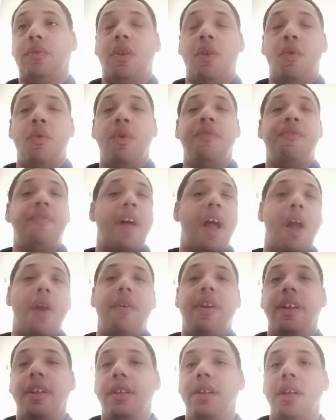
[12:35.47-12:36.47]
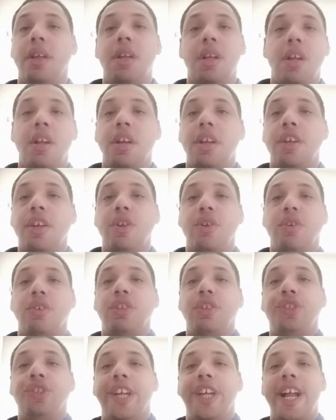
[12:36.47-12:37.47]
we're firing, the
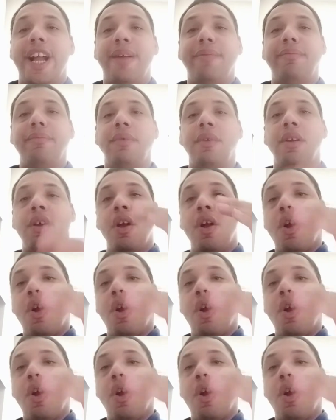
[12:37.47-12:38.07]
GM.